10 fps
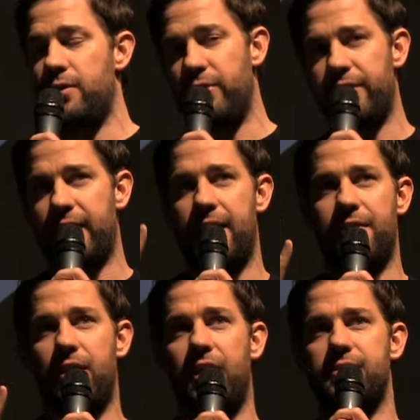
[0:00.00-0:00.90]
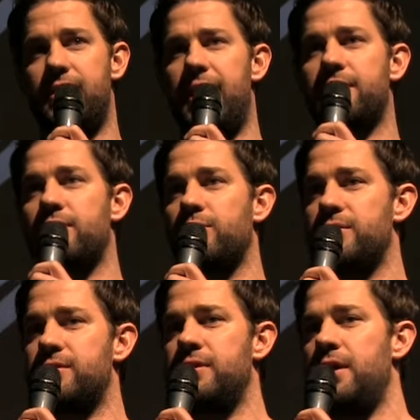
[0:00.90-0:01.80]
the only thing I thought as an actor
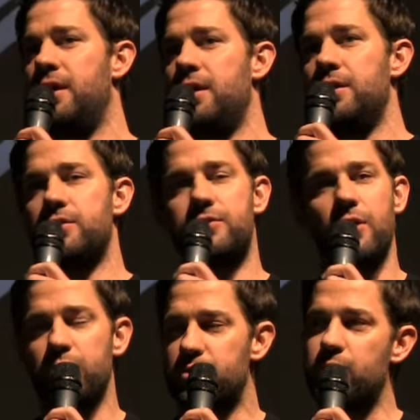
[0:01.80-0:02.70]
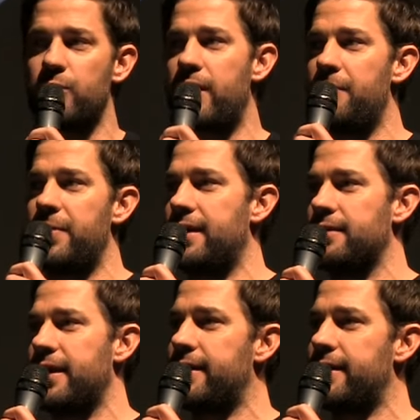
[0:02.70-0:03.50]
was, just don't screw it up, man.